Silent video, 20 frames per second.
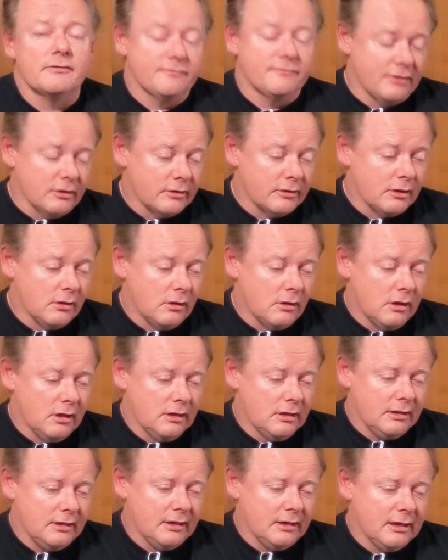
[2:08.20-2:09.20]
very
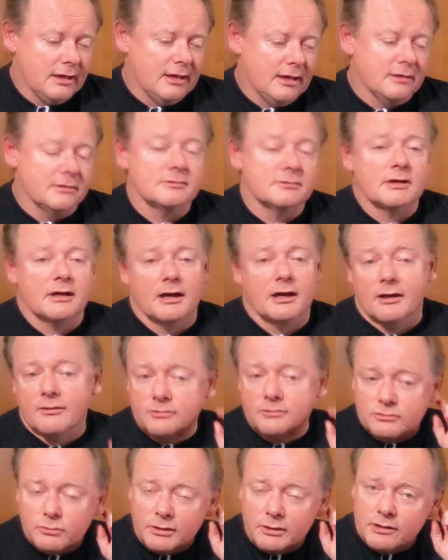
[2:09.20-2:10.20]
highly, and the
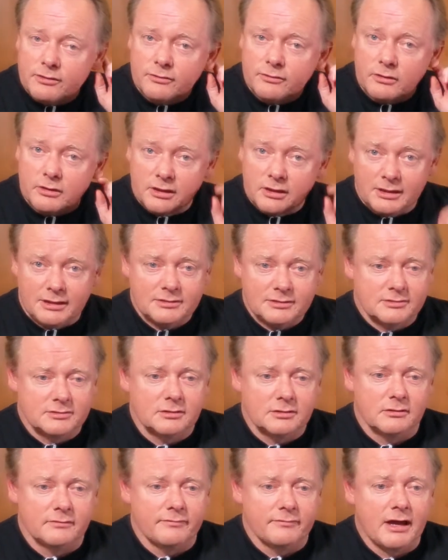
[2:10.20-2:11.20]
2013 is
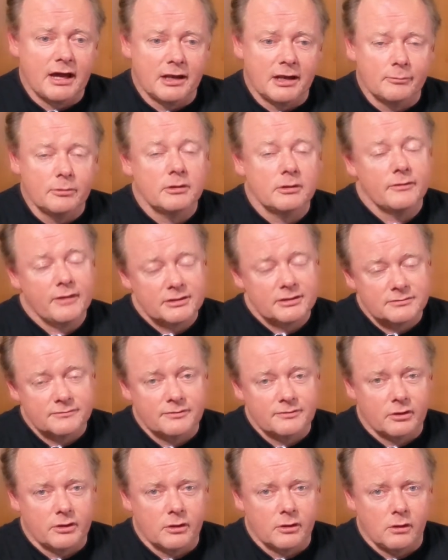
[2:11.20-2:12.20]
still available, and that's a
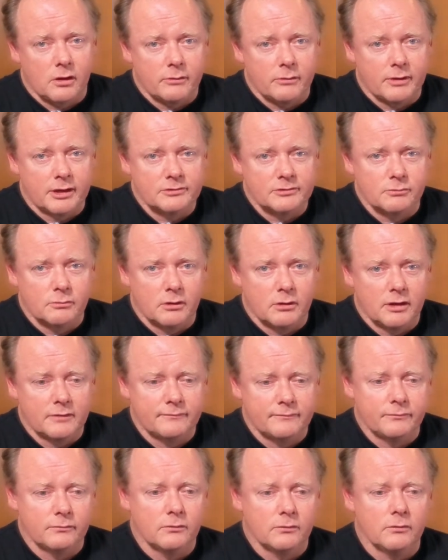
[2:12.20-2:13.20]
very high ranked wine
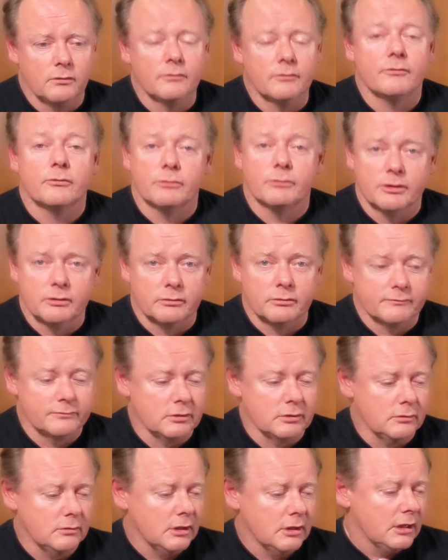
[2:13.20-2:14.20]
for The Real
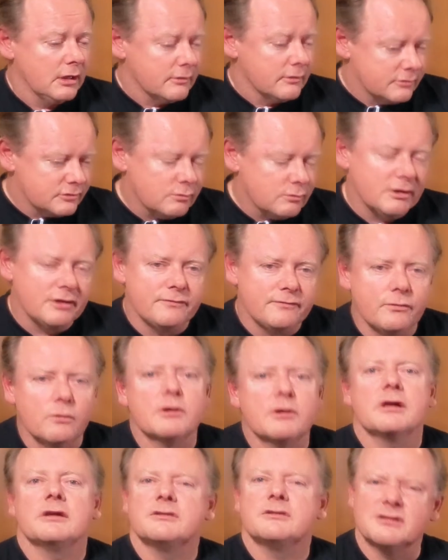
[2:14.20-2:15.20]
Review. The
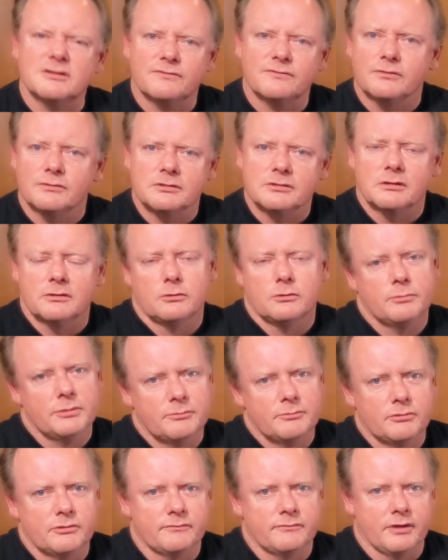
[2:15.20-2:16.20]
2014 just feels a little
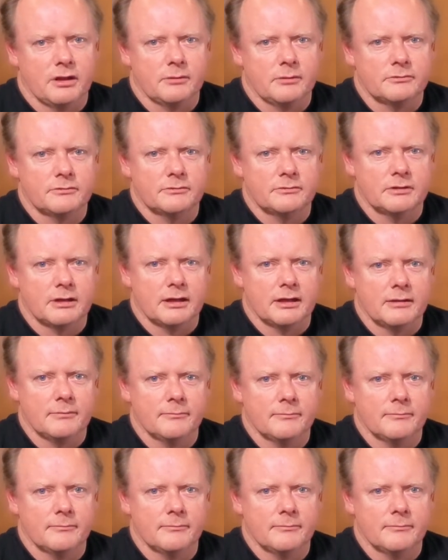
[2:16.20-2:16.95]
bit developed today.